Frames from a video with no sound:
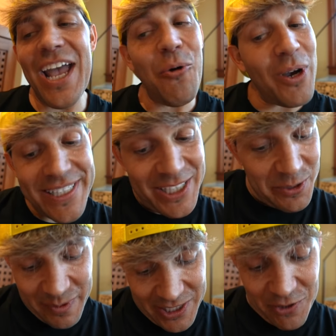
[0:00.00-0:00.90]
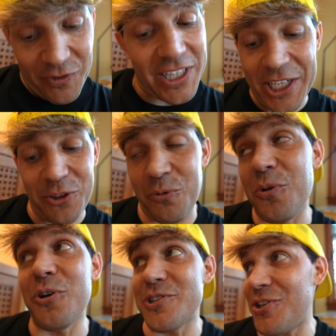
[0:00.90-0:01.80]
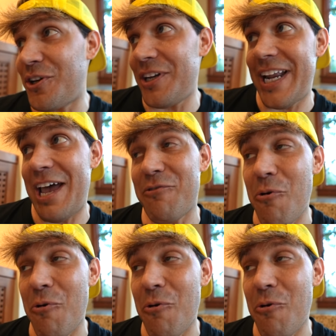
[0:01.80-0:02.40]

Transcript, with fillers: It wasn't specifically in the rules you couldn't have a